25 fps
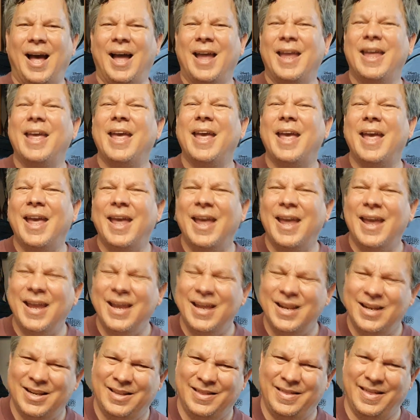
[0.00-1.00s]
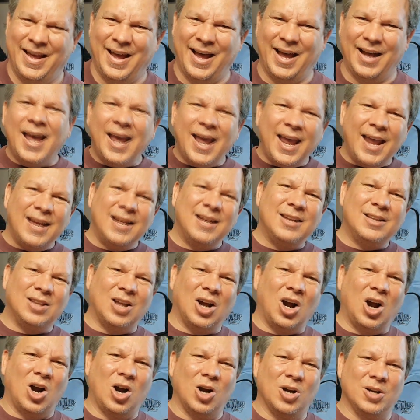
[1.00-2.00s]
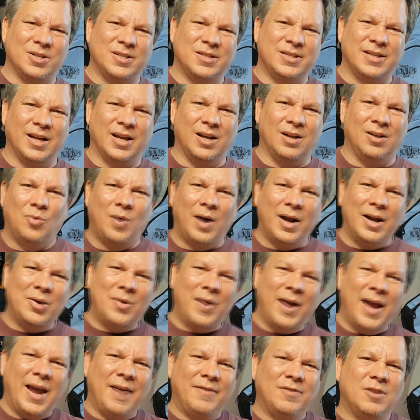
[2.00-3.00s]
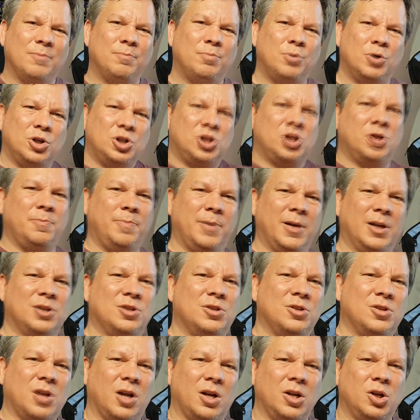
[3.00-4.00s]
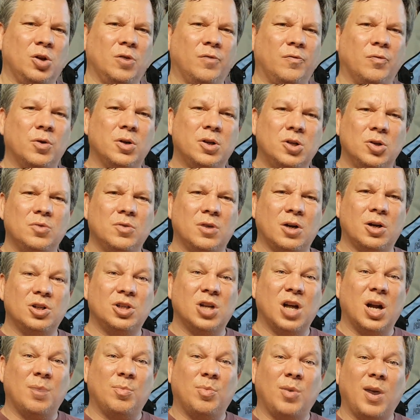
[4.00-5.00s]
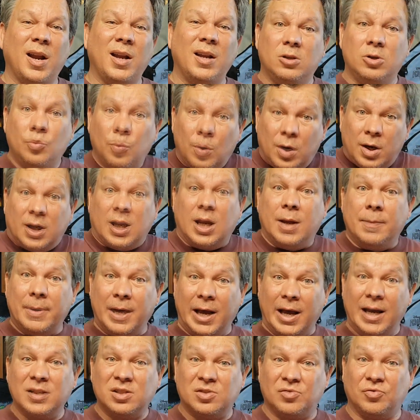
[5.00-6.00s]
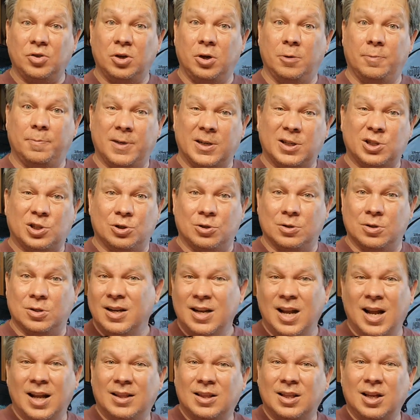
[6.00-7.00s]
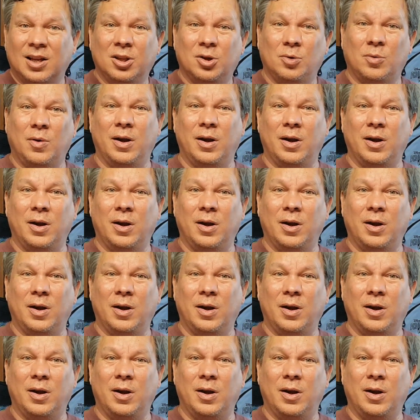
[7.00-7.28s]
I hated that. Hated the hard sell. Why do I have to push your pictures on you? If we're doing our job right, you want to come to us for your pictures, not the other